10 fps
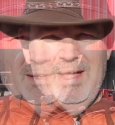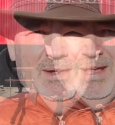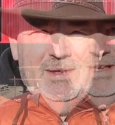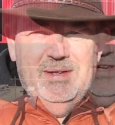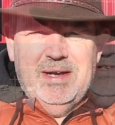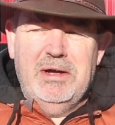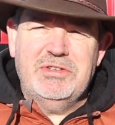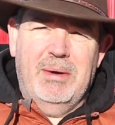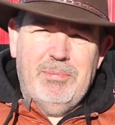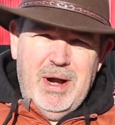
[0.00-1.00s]
as
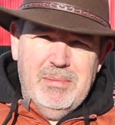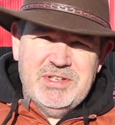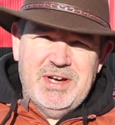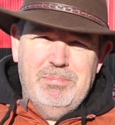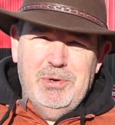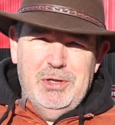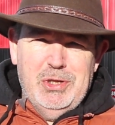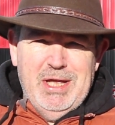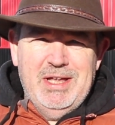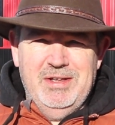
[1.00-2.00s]
I promised, I'll put a
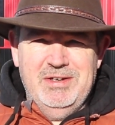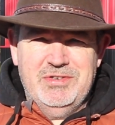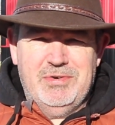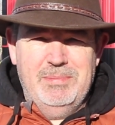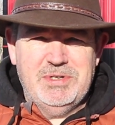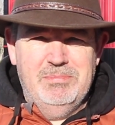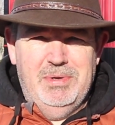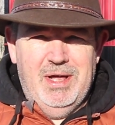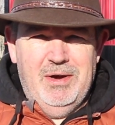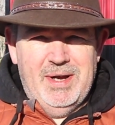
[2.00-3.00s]
link in the description below.